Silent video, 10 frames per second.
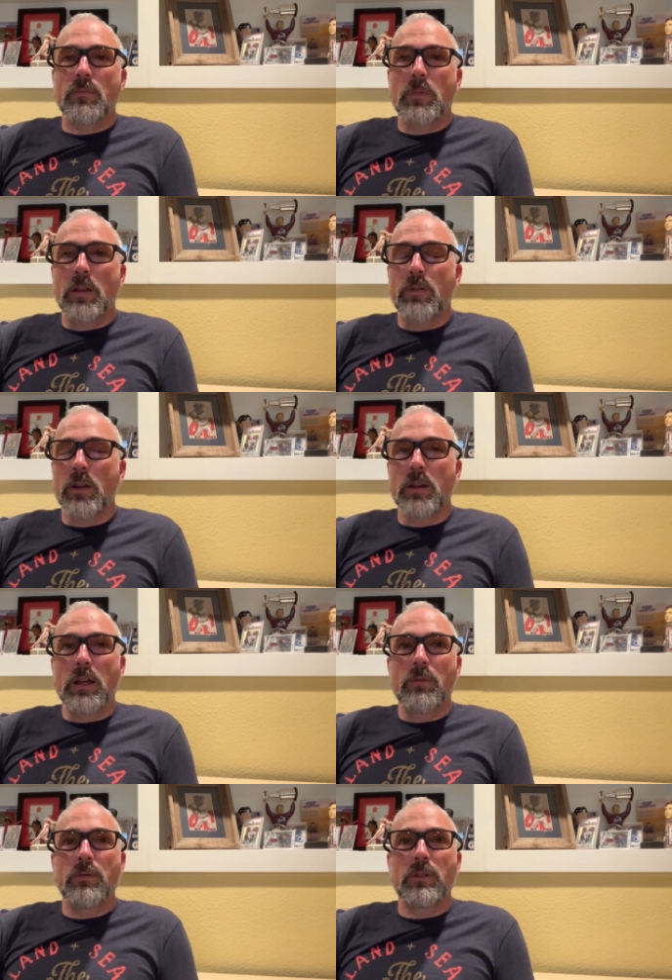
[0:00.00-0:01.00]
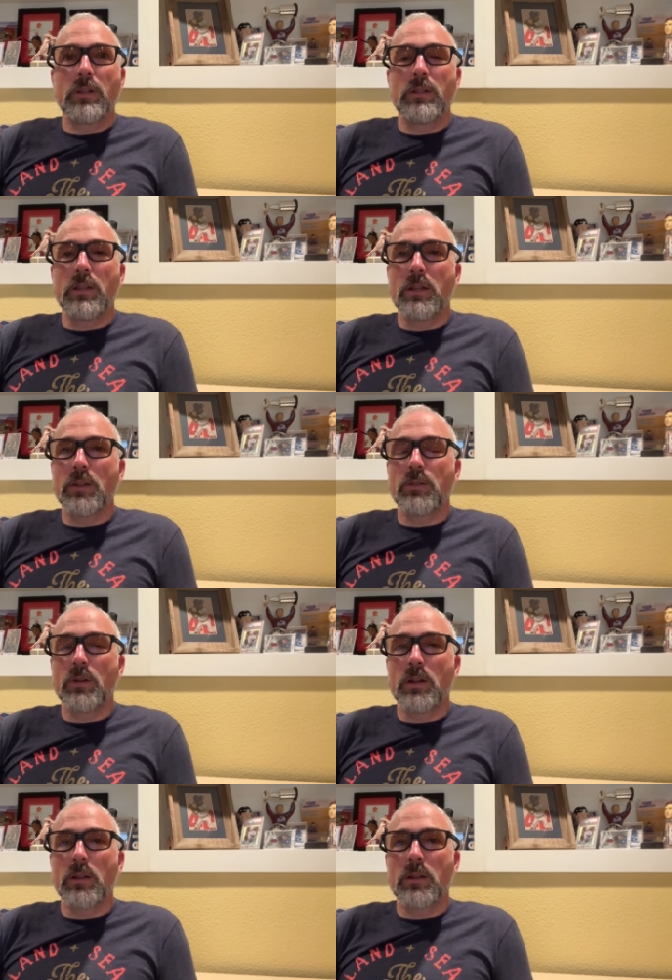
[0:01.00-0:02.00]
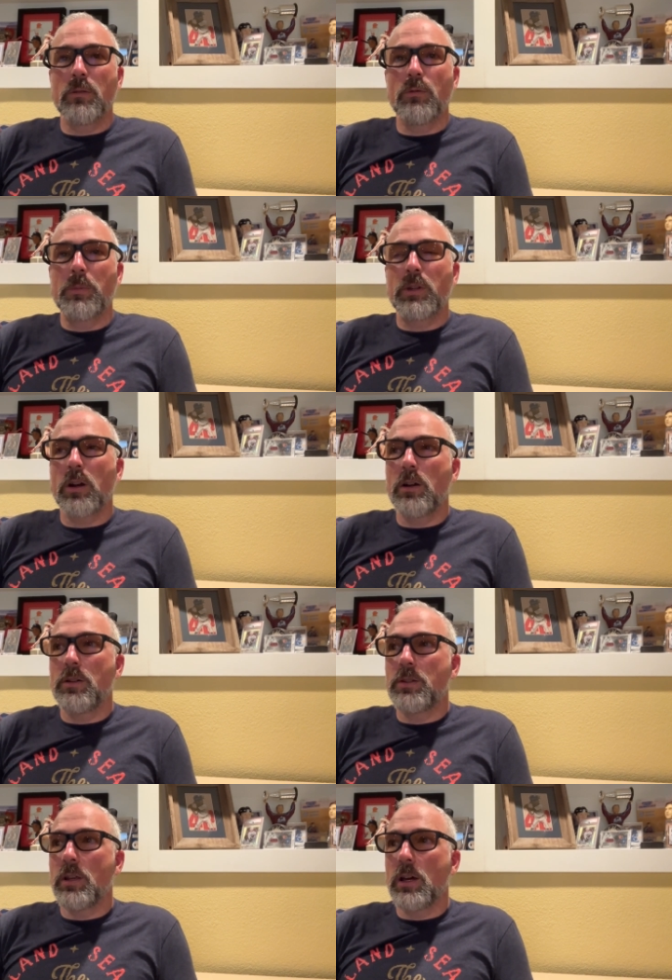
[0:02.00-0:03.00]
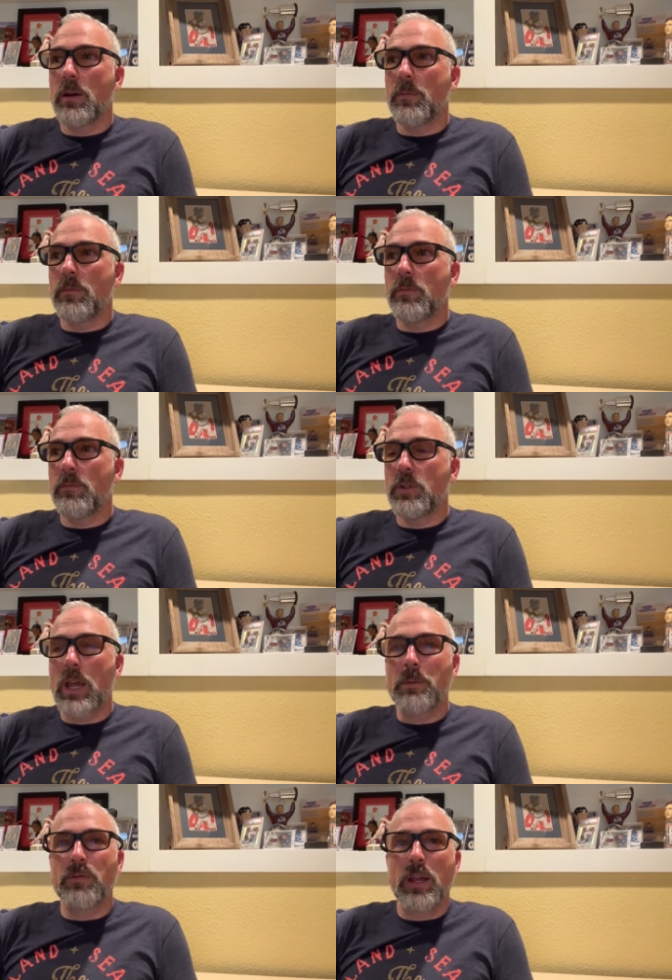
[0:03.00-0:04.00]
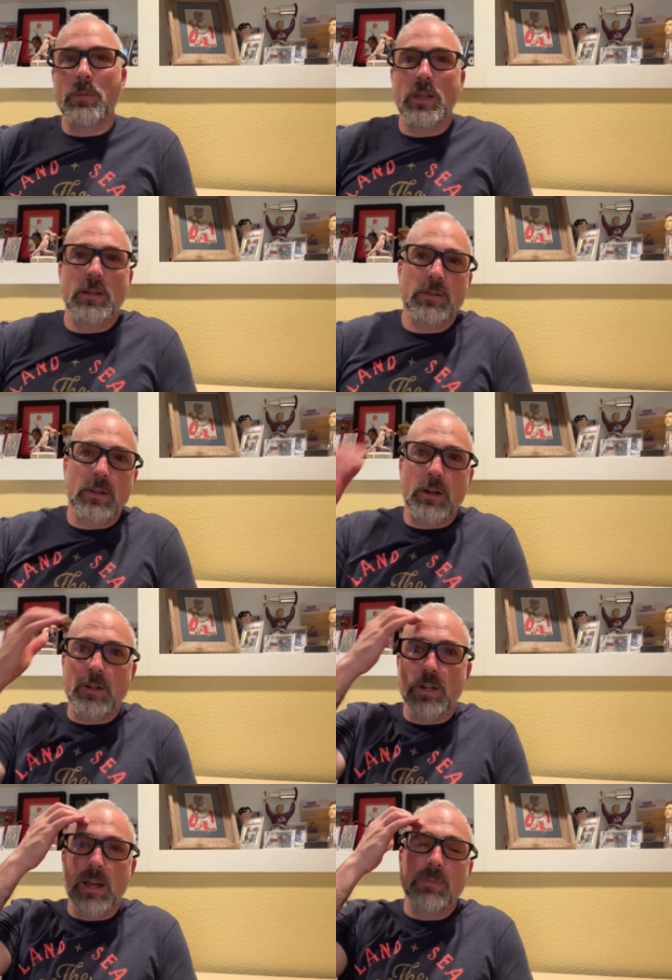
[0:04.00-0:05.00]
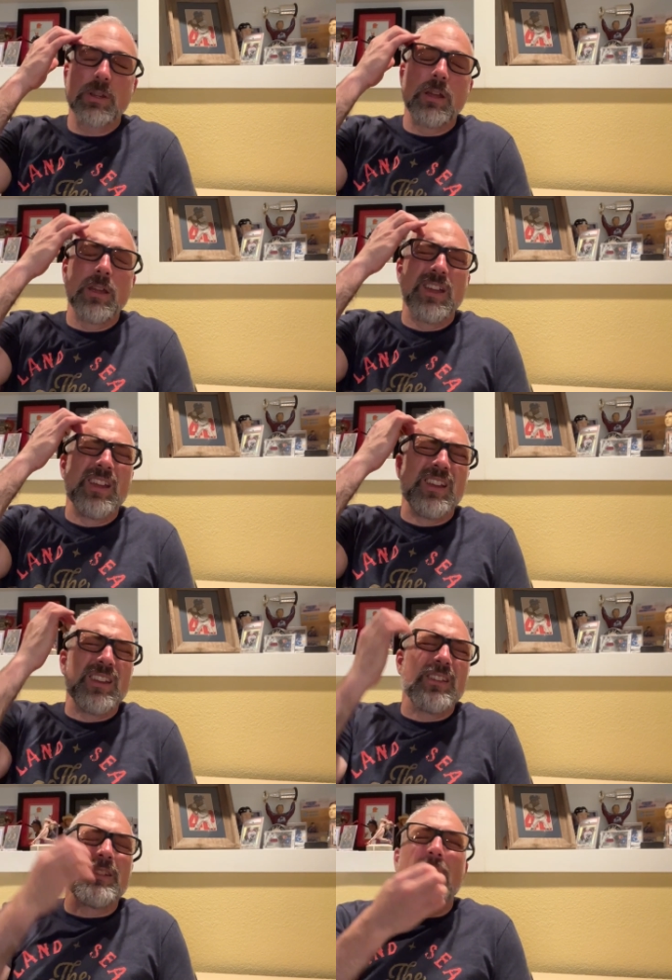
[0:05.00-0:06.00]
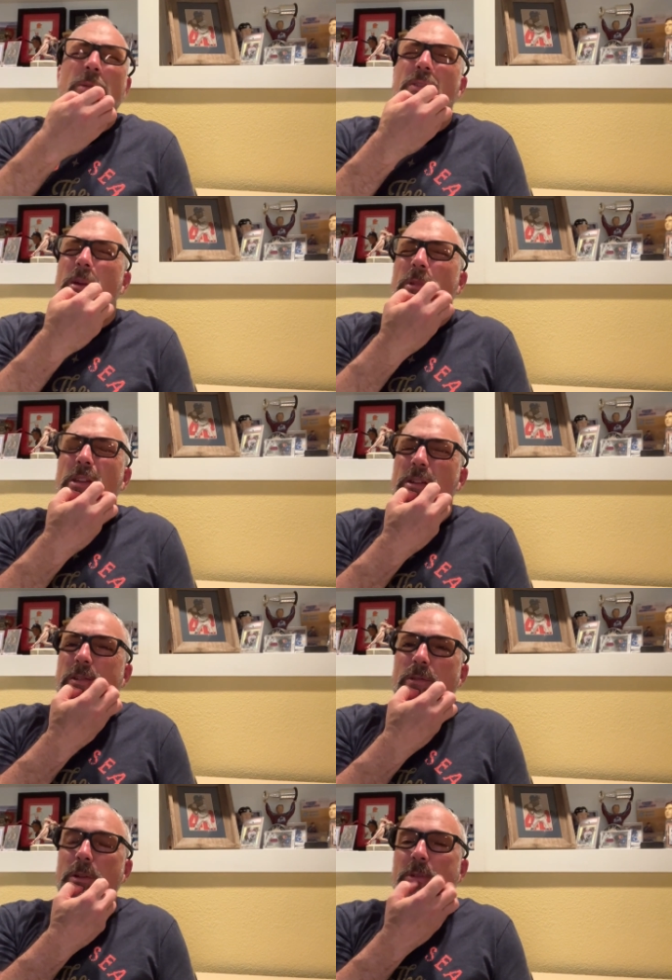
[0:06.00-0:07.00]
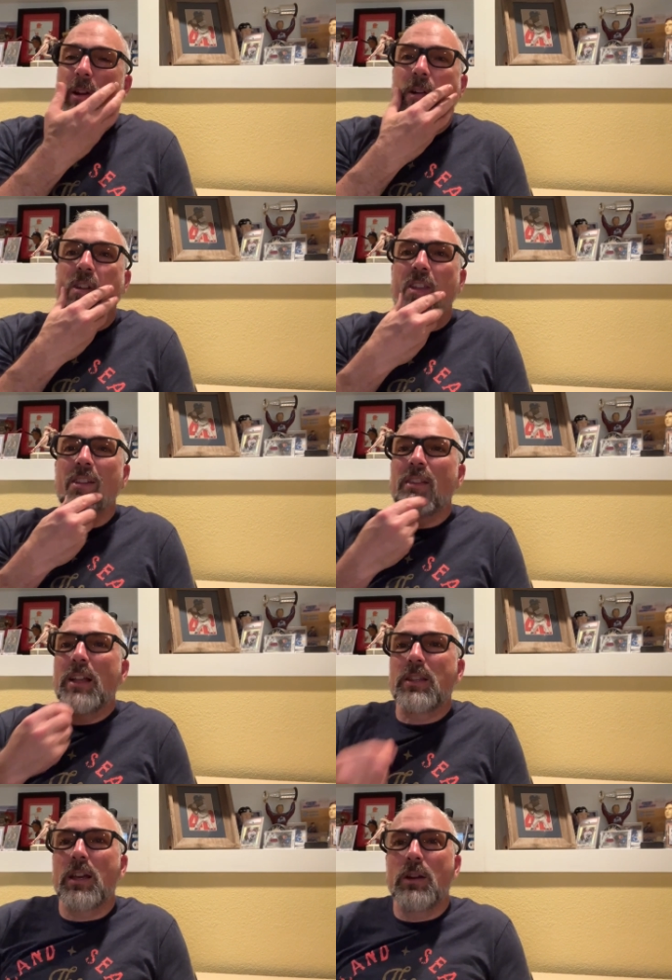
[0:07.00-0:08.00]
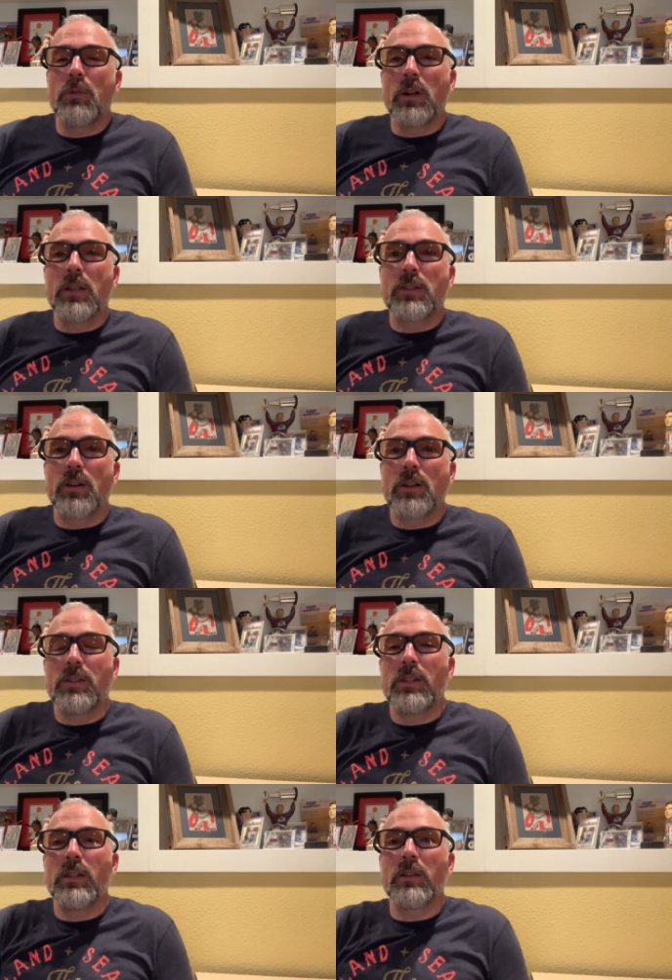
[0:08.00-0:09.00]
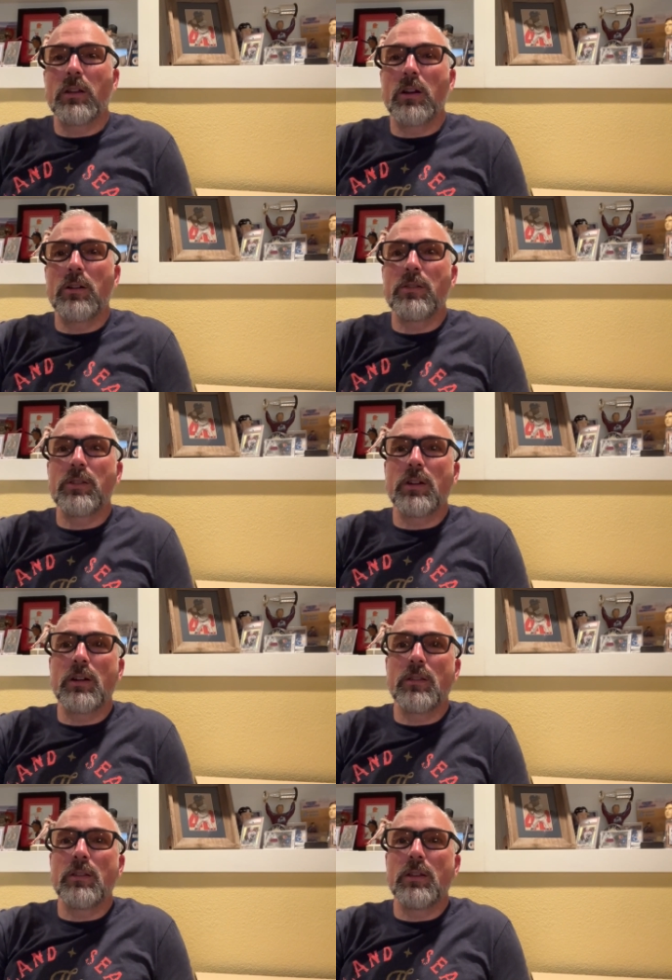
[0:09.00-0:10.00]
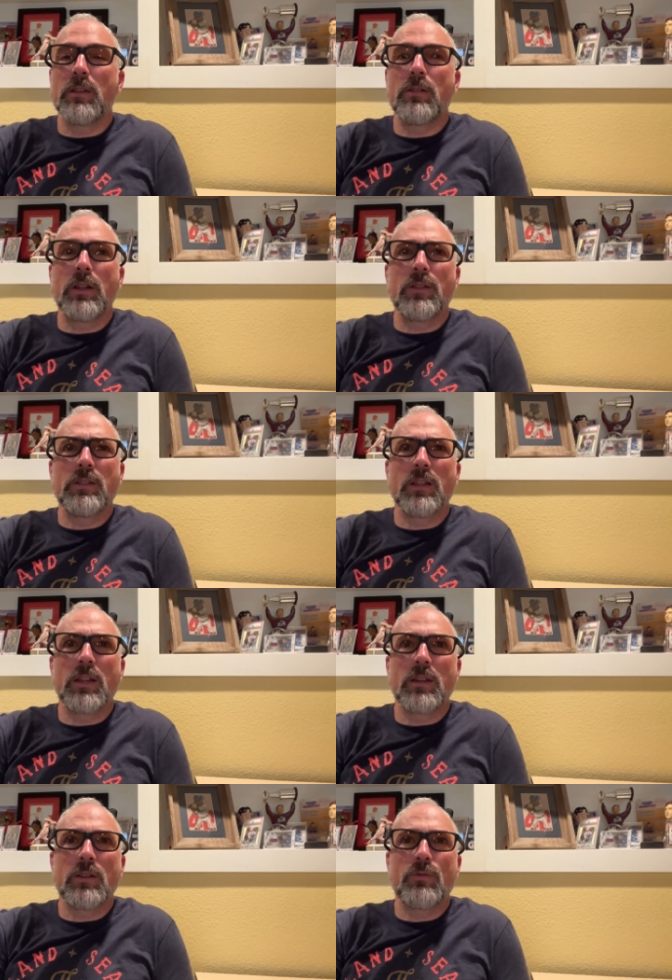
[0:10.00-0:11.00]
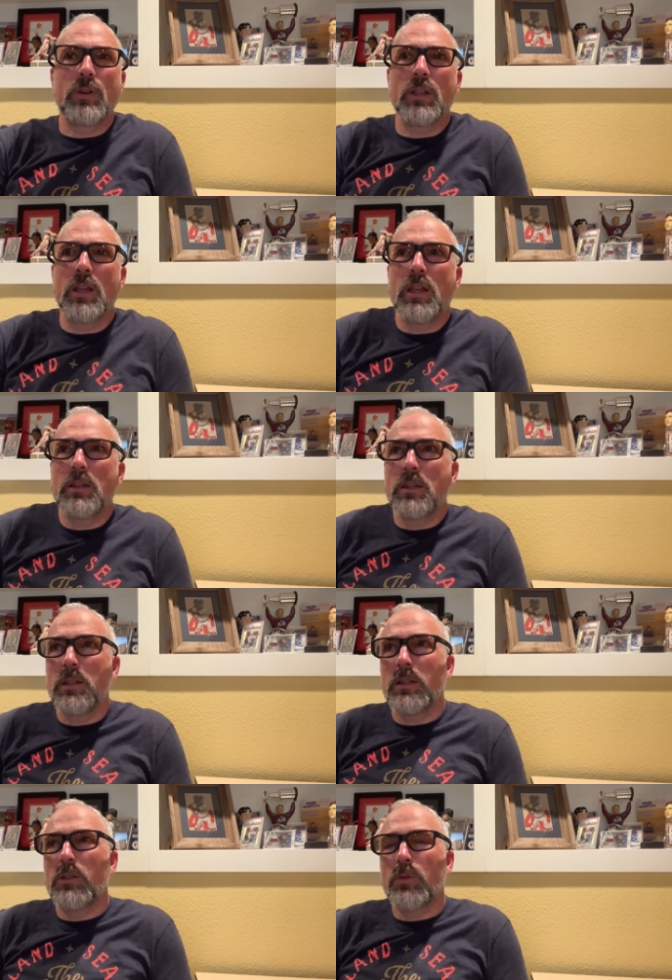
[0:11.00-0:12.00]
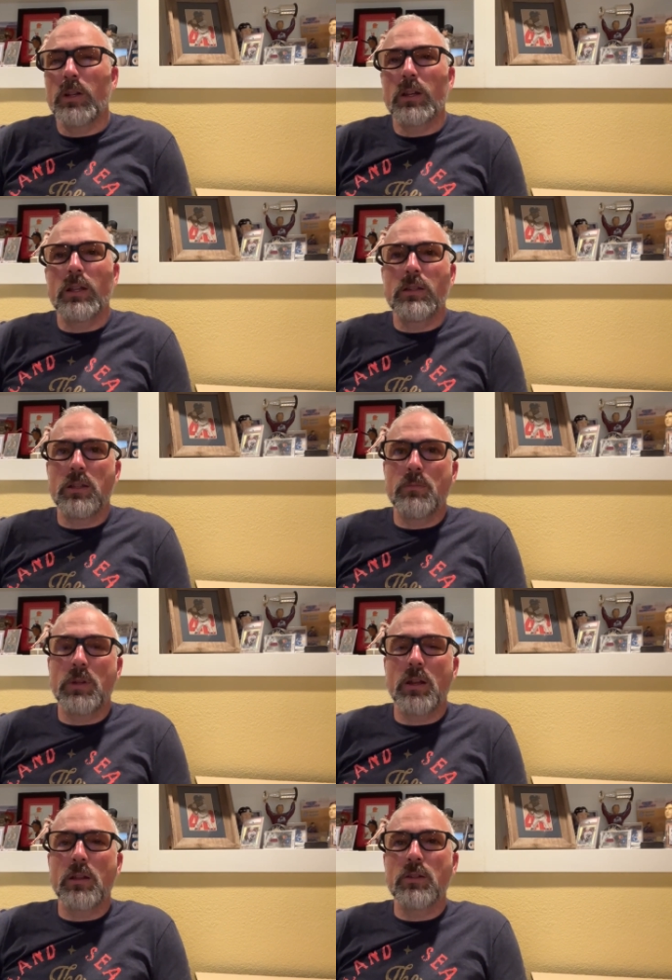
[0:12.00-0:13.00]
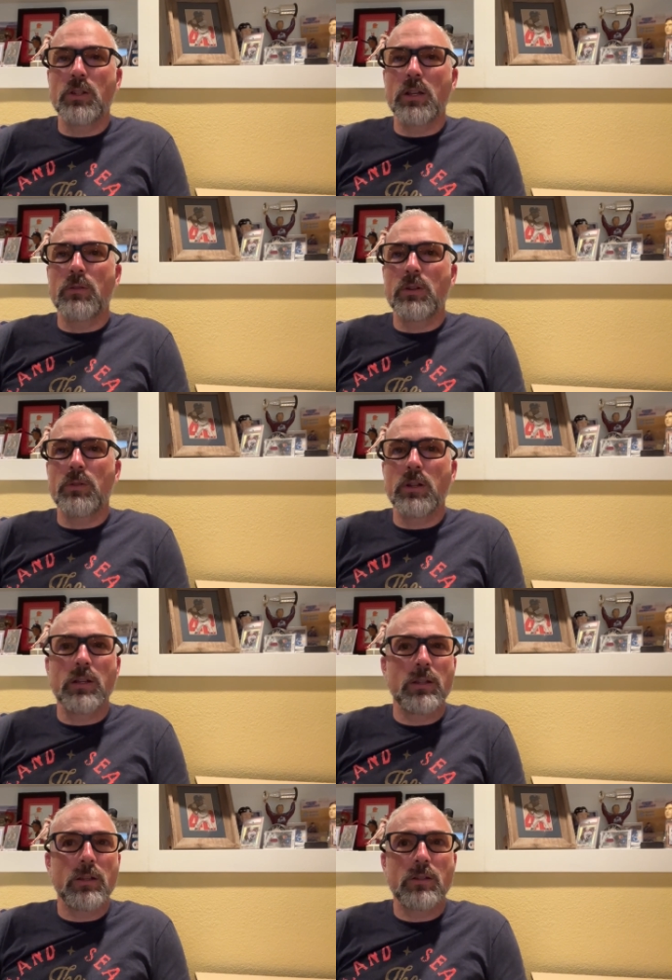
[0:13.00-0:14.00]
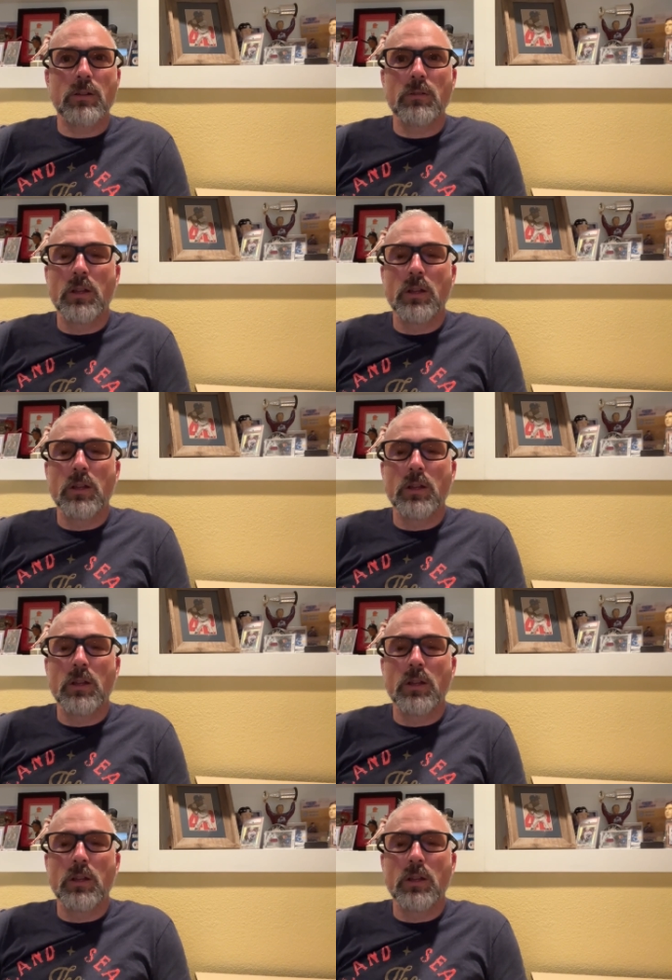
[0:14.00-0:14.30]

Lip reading: forget now. He also rips cards. Jabs family, yes, Eric Jabs family rips cards, and I think that's kind of where I started seeing cards on the internet. This is like in 2018, 2019, beginning of January 2019. So